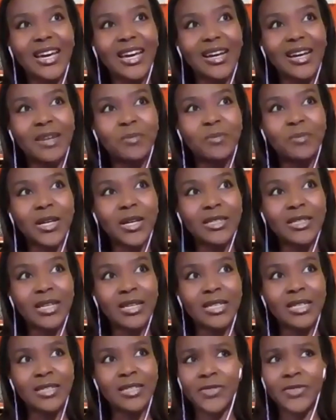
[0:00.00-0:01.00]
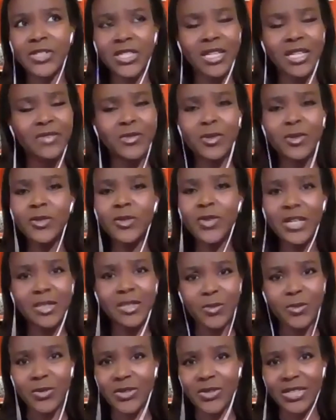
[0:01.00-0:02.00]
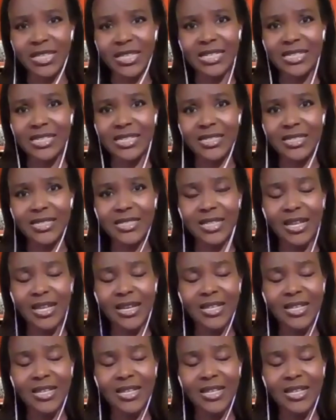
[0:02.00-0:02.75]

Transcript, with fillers: um, and, and have achieved incredible things.